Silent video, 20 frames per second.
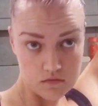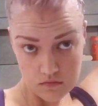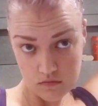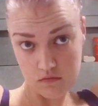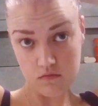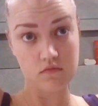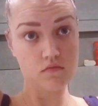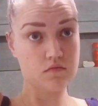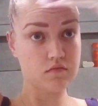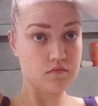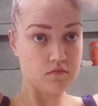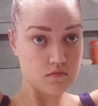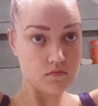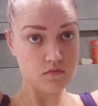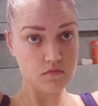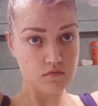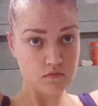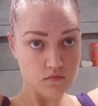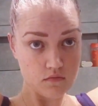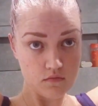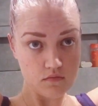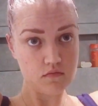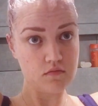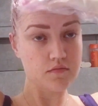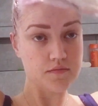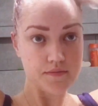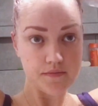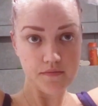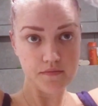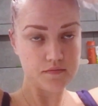Once you've done all your
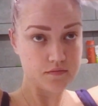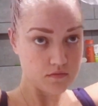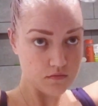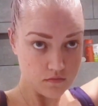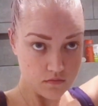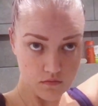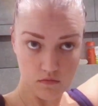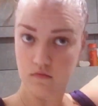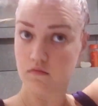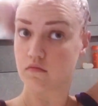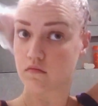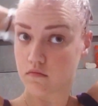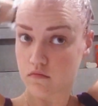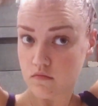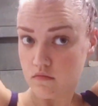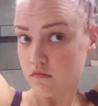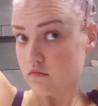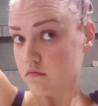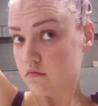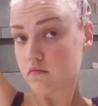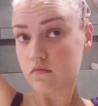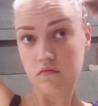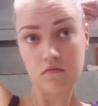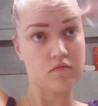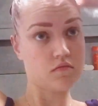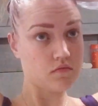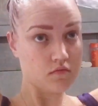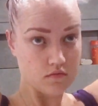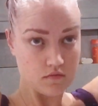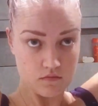roots, just gather up all of
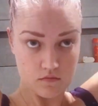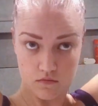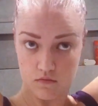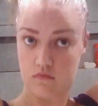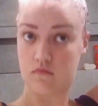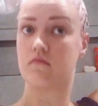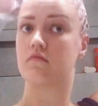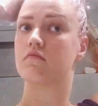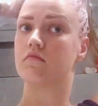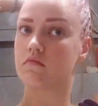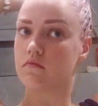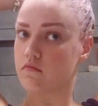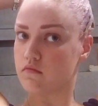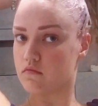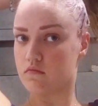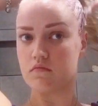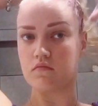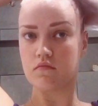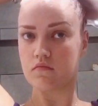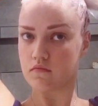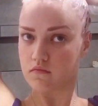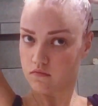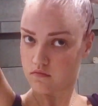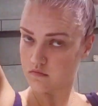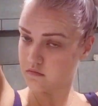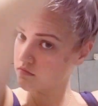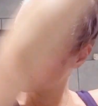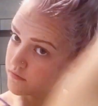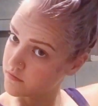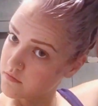your hair and
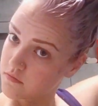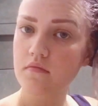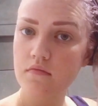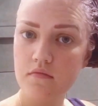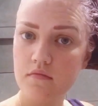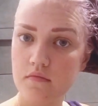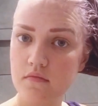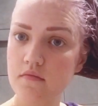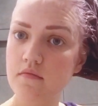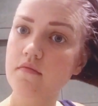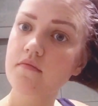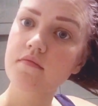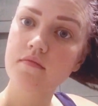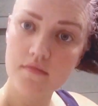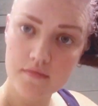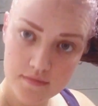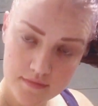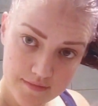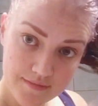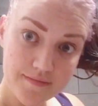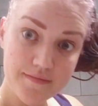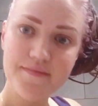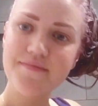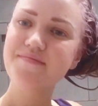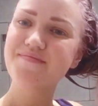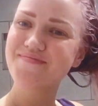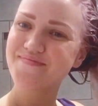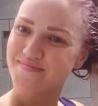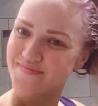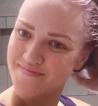start pushing it through from
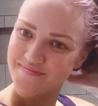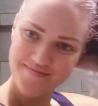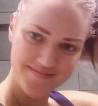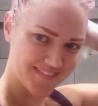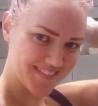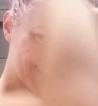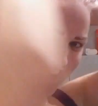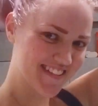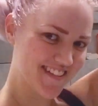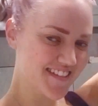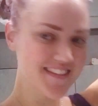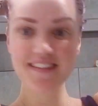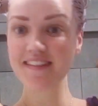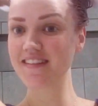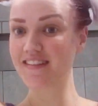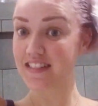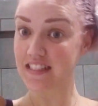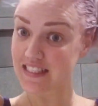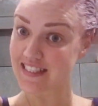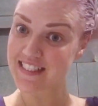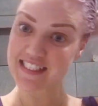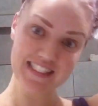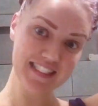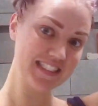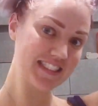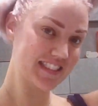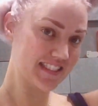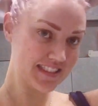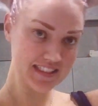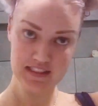the roots all the way
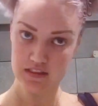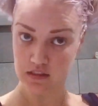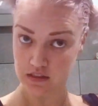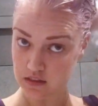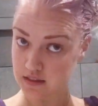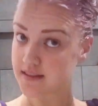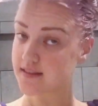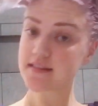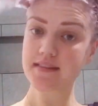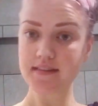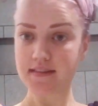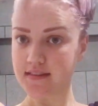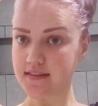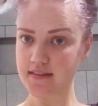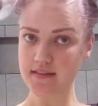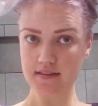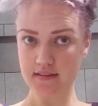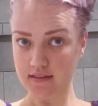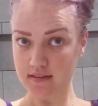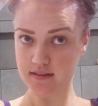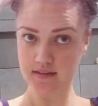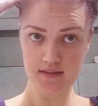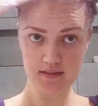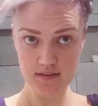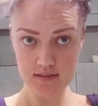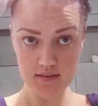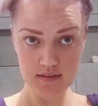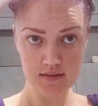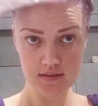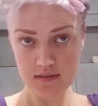down to the ends of
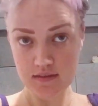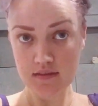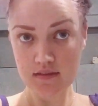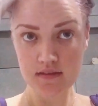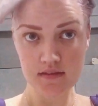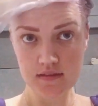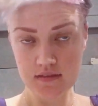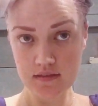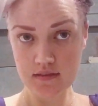your hair